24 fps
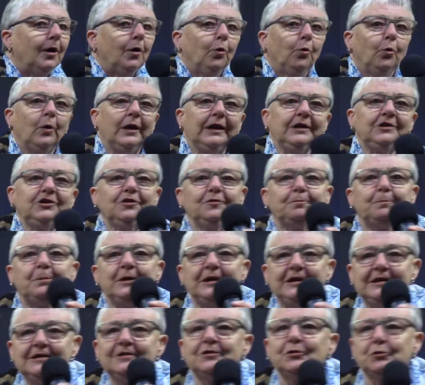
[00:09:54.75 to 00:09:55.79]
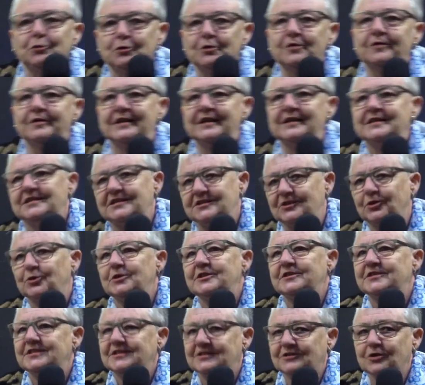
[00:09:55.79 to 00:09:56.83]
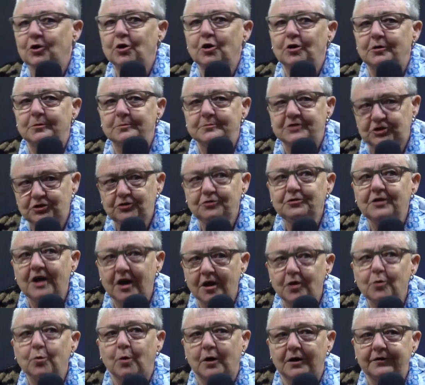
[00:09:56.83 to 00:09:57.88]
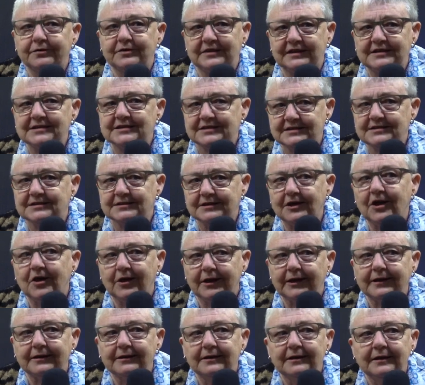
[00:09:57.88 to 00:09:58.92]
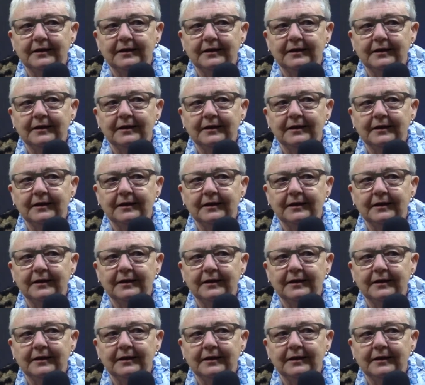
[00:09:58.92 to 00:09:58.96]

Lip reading: When you've been through these sort of storms, you know what this is like.